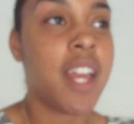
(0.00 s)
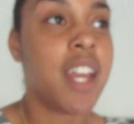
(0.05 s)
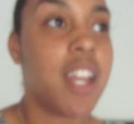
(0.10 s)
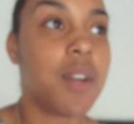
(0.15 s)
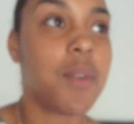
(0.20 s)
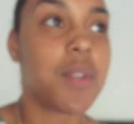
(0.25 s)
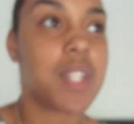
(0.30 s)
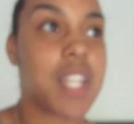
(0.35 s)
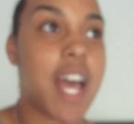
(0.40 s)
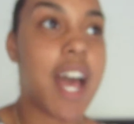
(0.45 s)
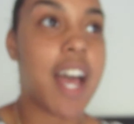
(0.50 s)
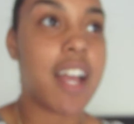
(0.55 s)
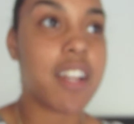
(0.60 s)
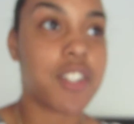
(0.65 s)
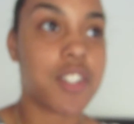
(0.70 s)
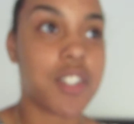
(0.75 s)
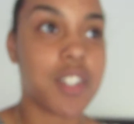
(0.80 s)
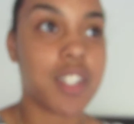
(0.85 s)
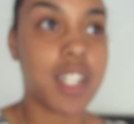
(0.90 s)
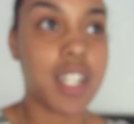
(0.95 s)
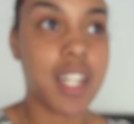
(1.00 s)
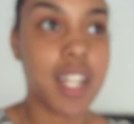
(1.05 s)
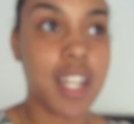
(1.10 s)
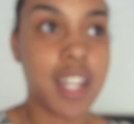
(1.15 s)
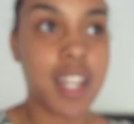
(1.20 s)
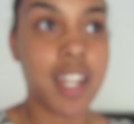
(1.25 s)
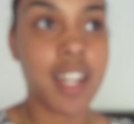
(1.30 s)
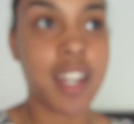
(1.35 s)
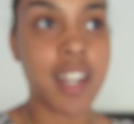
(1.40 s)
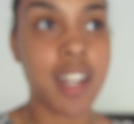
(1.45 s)
It was
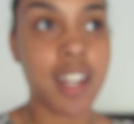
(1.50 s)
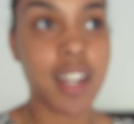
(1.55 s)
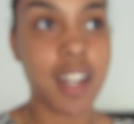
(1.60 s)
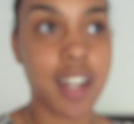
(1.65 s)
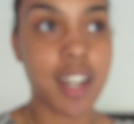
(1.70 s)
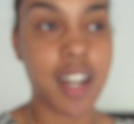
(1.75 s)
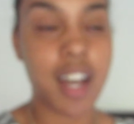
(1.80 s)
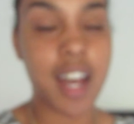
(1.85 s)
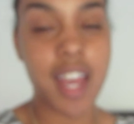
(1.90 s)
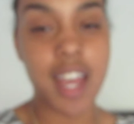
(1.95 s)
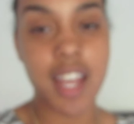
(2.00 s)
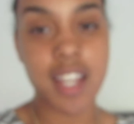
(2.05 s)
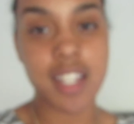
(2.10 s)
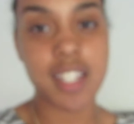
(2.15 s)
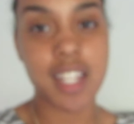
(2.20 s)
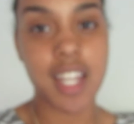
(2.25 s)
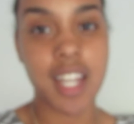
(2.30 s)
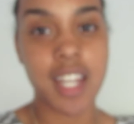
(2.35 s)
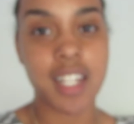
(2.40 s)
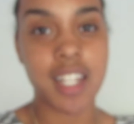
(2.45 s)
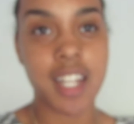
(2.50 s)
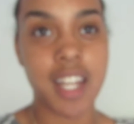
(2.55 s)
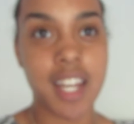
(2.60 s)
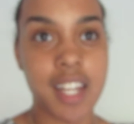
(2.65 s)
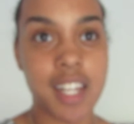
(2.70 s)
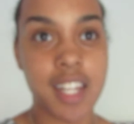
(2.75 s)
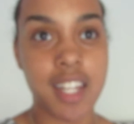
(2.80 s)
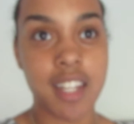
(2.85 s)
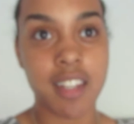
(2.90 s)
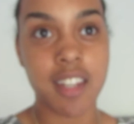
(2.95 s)
actually an essay that
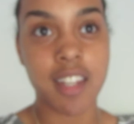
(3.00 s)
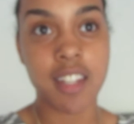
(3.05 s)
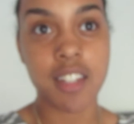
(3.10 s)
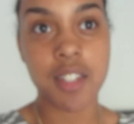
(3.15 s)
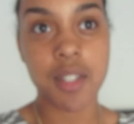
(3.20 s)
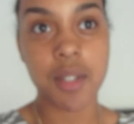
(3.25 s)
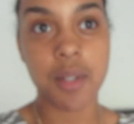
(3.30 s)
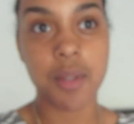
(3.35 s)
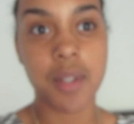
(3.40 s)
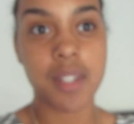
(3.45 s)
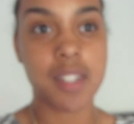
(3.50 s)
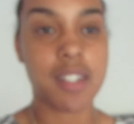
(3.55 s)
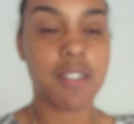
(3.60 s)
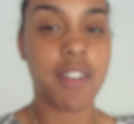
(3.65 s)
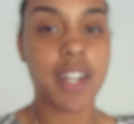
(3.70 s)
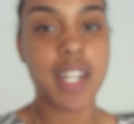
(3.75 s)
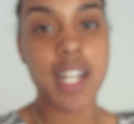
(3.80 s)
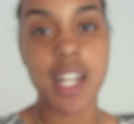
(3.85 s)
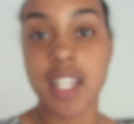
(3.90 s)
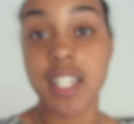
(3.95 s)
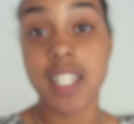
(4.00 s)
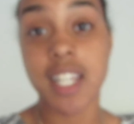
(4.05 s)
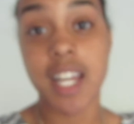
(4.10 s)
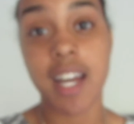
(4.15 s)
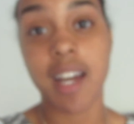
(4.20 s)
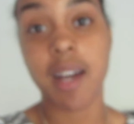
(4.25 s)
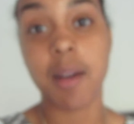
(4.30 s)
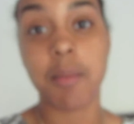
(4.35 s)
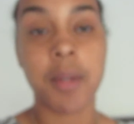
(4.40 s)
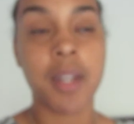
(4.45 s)
I didn't get to because I ran out of
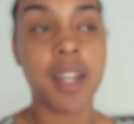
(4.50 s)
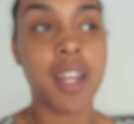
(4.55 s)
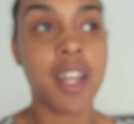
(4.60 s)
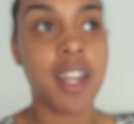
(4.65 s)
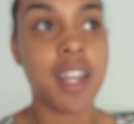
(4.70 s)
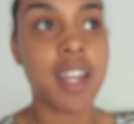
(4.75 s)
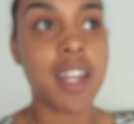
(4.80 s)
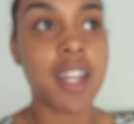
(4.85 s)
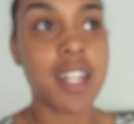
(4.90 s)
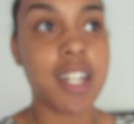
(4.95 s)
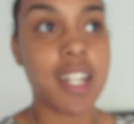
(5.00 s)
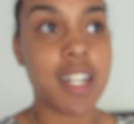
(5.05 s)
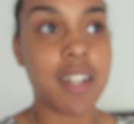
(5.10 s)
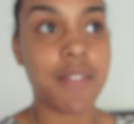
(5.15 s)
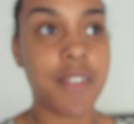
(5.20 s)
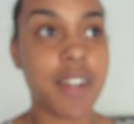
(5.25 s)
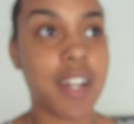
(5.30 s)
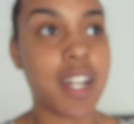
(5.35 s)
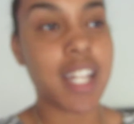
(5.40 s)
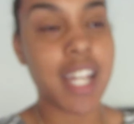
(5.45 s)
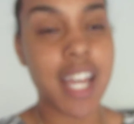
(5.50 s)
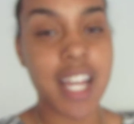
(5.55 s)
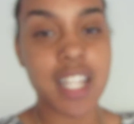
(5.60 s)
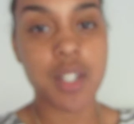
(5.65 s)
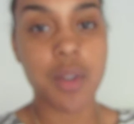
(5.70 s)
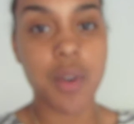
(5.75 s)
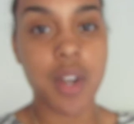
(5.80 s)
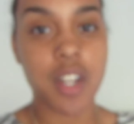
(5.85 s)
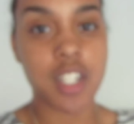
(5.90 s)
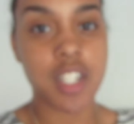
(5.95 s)
time. And then the very last
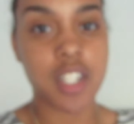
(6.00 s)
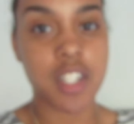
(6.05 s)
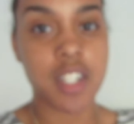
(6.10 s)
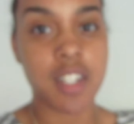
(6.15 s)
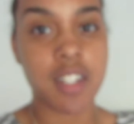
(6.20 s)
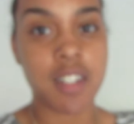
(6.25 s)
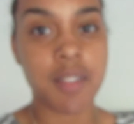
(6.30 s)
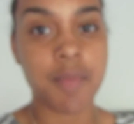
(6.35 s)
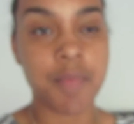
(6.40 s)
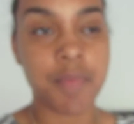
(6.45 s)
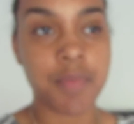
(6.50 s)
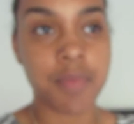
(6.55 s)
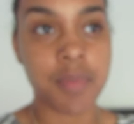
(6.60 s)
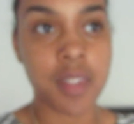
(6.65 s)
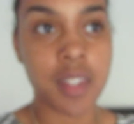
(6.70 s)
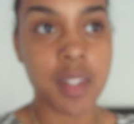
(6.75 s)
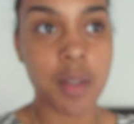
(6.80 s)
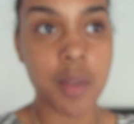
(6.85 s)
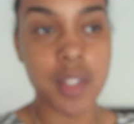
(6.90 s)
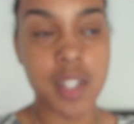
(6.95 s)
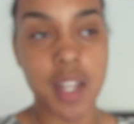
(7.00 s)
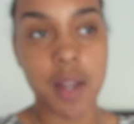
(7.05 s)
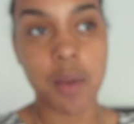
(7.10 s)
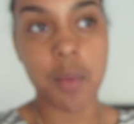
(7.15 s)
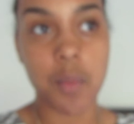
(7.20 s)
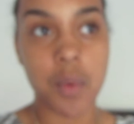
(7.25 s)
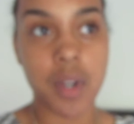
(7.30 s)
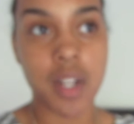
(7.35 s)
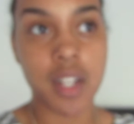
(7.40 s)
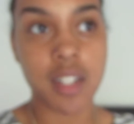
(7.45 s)
question, it was like
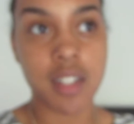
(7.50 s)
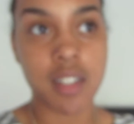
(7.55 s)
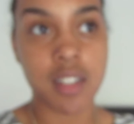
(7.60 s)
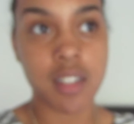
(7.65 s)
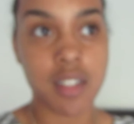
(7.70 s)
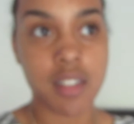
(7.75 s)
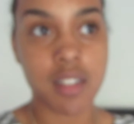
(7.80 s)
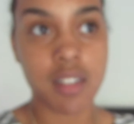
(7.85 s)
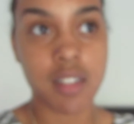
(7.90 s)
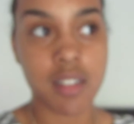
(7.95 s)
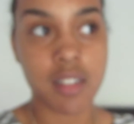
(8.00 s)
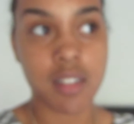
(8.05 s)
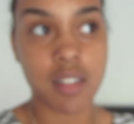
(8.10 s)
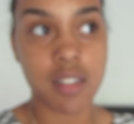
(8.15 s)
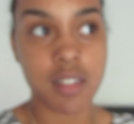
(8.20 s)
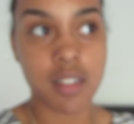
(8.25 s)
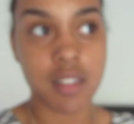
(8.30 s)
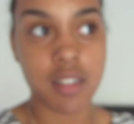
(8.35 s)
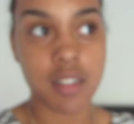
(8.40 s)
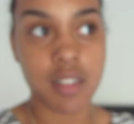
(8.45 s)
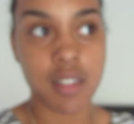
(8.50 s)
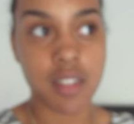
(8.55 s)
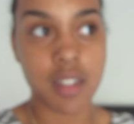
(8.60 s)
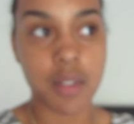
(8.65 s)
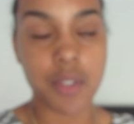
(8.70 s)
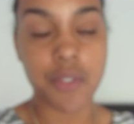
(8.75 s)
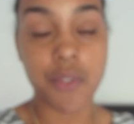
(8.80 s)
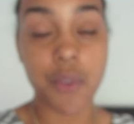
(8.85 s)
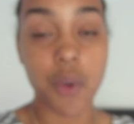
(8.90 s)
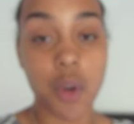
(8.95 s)
one, it
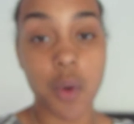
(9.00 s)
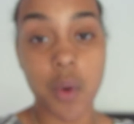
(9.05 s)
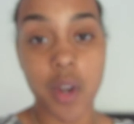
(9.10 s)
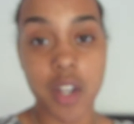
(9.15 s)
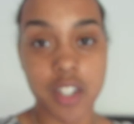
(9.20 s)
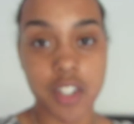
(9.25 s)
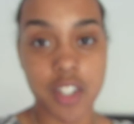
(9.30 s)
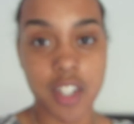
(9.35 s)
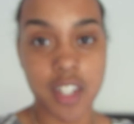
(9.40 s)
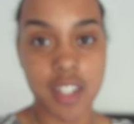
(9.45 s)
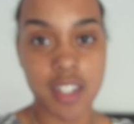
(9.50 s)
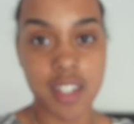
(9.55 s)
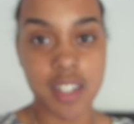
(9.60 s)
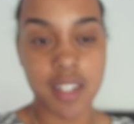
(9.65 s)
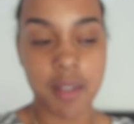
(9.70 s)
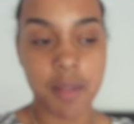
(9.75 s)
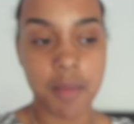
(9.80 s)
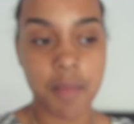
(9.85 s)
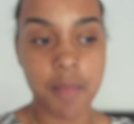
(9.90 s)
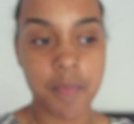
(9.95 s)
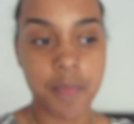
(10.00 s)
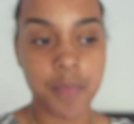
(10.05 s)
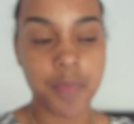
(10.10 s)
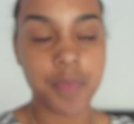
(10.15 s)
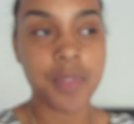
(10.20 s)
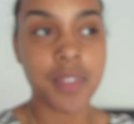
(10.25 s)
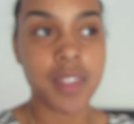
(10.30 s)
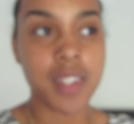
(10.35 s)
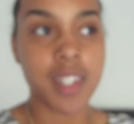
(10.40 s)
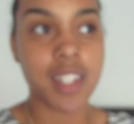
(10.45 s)
was four questions.
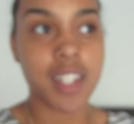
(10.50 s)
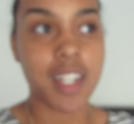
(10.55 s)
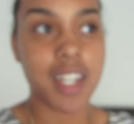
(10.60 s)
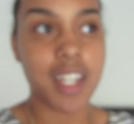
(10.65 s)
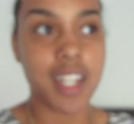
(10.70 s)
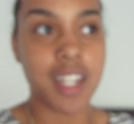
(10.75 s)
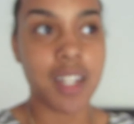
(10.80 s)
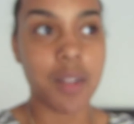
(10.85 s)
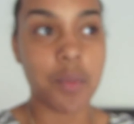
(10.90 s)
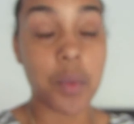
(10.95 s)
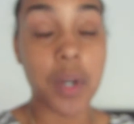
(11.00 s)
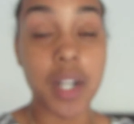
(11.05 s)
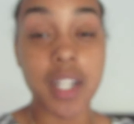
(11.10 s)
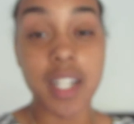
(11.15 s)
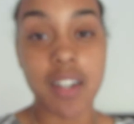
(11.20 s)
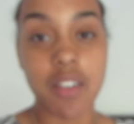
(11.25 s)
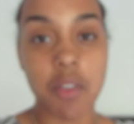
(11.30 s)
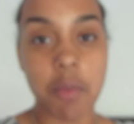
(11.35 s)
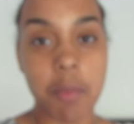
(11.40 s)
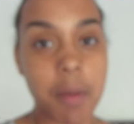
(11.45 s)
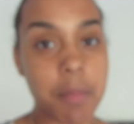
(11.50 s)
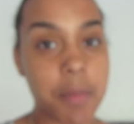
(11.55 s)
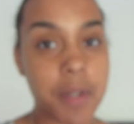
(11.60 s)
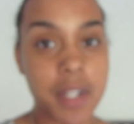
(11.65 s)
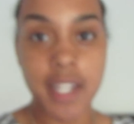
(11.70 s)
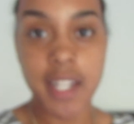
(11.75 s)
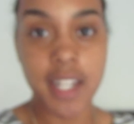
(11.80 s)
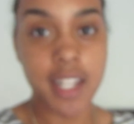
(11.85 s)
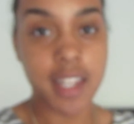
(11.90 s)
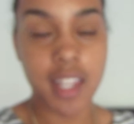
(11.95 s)
And one of them I
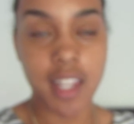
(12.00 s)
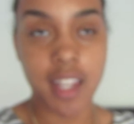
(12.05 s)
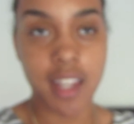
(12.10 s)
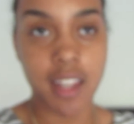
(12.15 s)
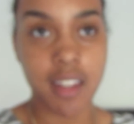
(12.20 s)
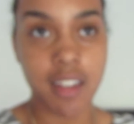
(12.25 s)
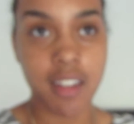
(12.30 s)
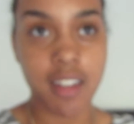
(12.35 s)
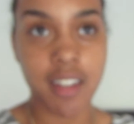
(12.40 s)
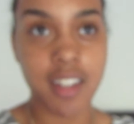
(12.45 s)
put anything.